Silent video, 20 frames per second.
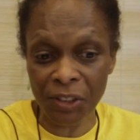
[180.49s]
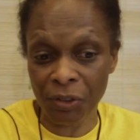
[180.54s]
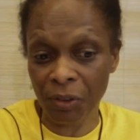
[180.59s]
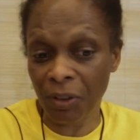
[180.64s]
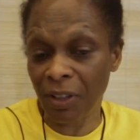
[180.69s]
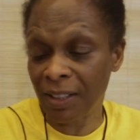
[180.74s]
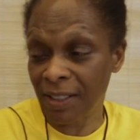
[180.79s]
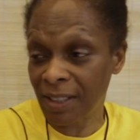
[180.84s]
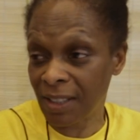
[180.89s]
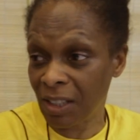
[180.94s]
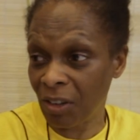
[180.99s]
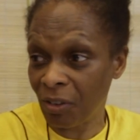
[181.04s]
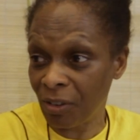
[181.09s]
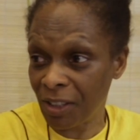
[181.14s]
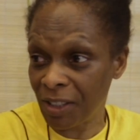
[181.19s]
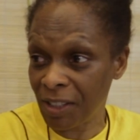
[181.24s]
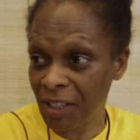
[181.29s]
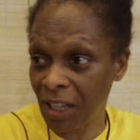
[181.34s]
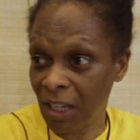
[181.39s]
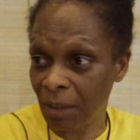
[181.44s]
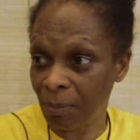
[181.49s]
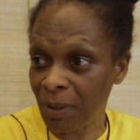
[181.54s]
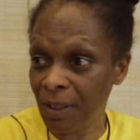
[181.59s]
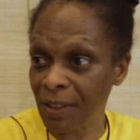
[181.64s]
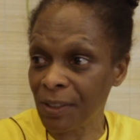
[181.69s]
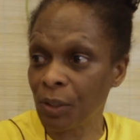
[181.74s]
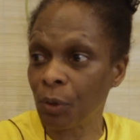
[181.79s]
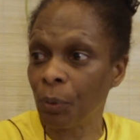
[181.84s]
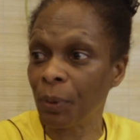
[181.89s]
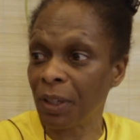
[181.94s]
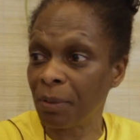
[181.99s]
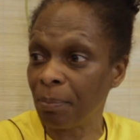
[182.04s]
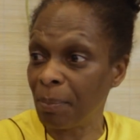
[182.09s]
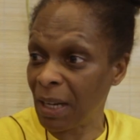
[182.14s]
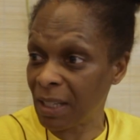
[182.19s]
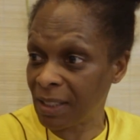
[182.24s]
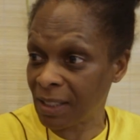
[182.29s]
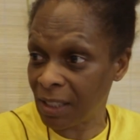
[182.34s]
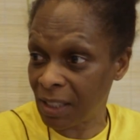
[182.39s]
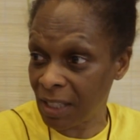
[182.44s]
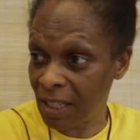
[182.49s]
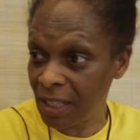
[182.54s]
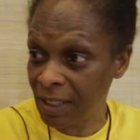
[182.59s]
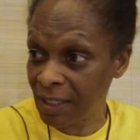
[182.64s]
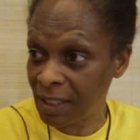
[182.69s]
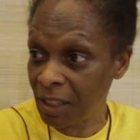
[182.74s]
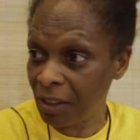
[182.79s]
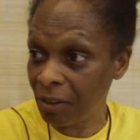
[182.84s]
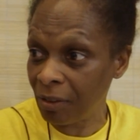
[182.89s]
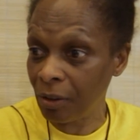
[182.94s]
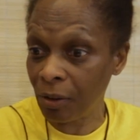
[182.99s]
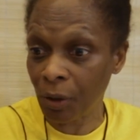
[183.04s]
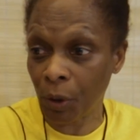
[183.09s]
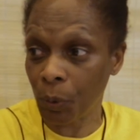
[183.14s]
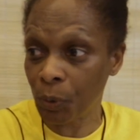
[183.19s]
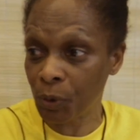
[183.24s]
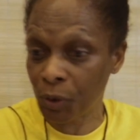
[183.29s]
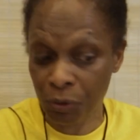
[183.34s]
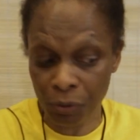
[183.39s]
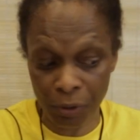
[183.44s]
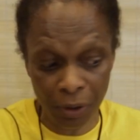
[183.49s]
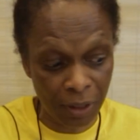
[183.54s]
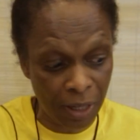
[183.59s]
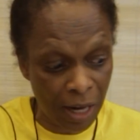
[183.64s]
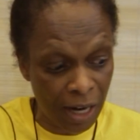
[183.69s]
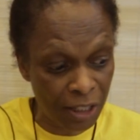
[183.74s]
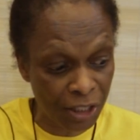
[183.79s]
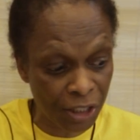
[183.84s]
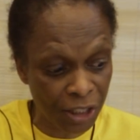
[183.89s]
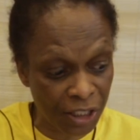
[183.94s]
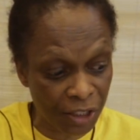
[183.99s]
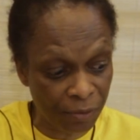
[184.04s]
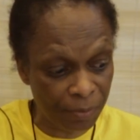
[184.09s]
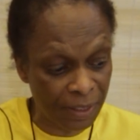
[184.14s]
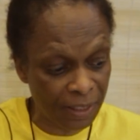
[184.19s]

as you can see on the table, so it makes it easier, go through the digestive